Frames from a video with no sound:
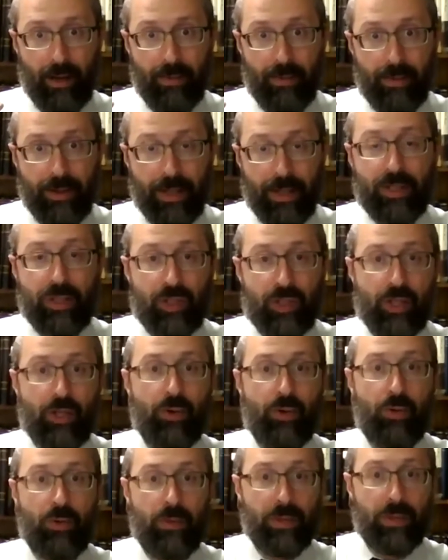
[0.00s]
these
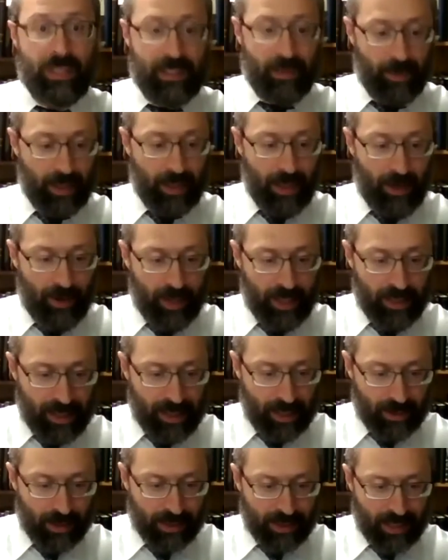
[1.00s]
two similarities,
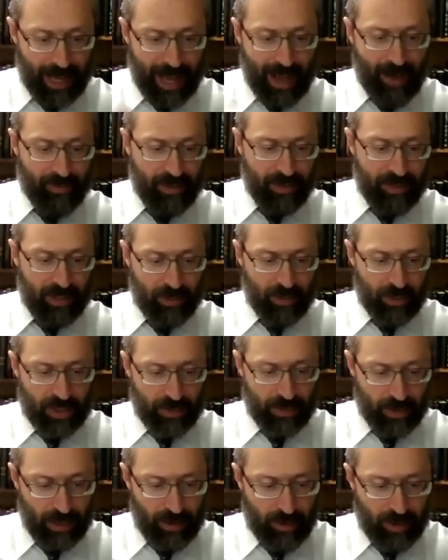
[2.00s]
that doesn't have these two
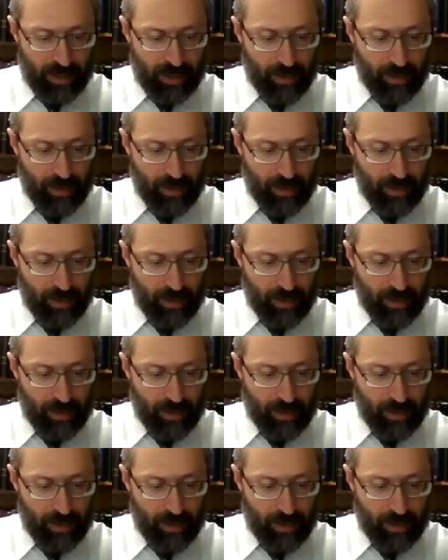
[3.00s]
similarities.